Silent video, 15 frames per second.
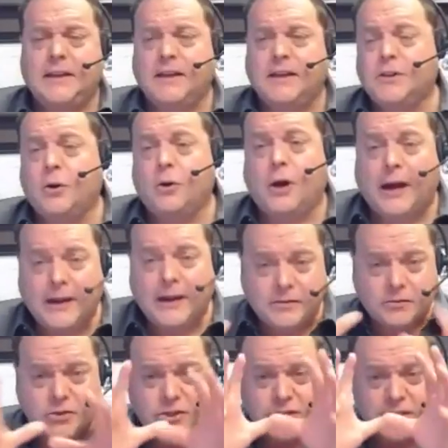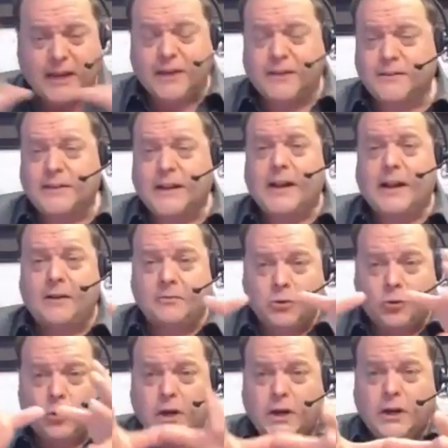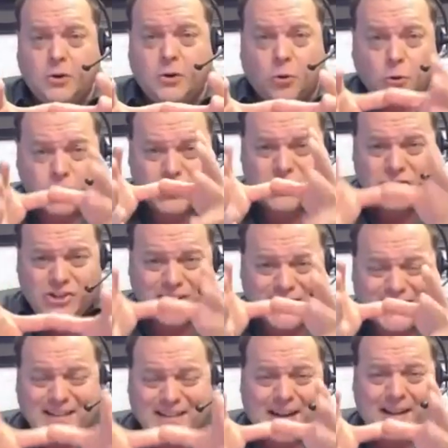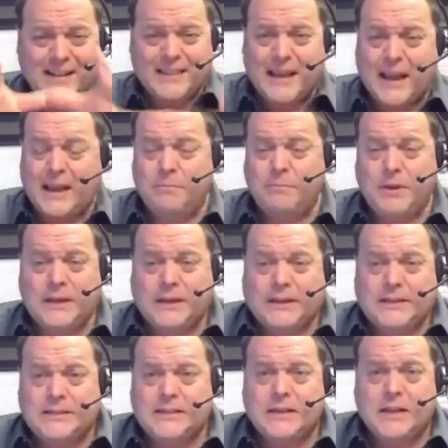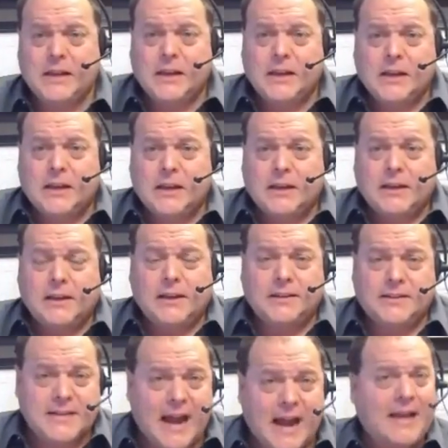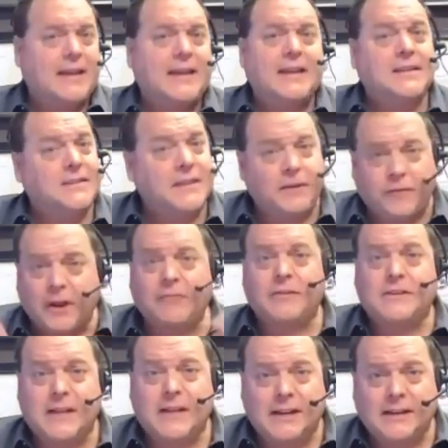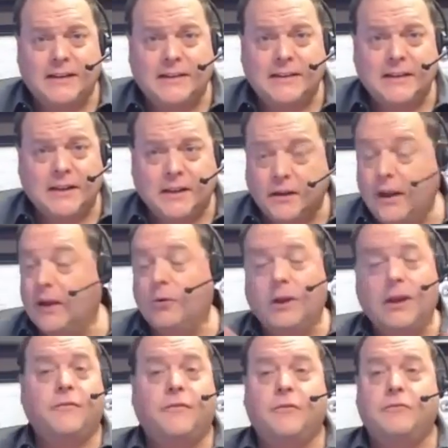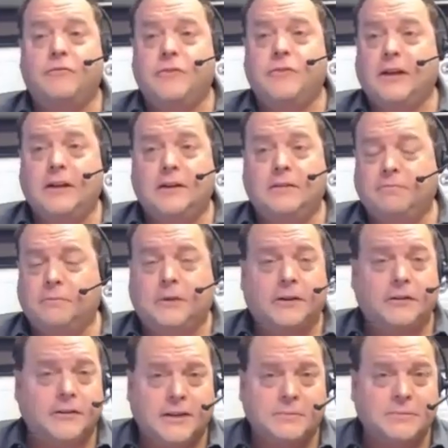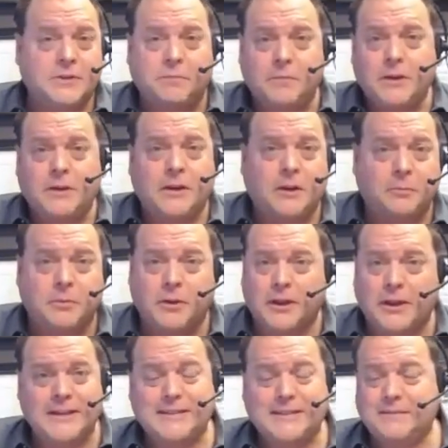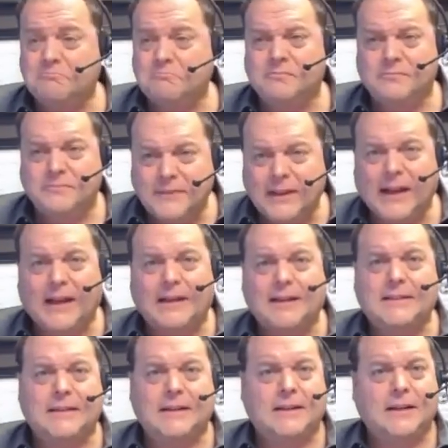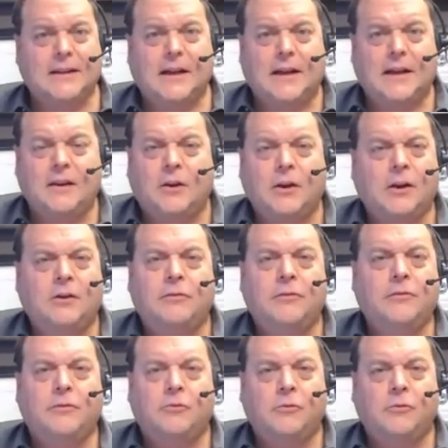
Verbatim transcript: so I scaled down, created a course just on that because it's not easy if you haven't done it. Yeah, yeah. If you've done it a hundred times like me and help clients, yeah, it's it, I, I, don't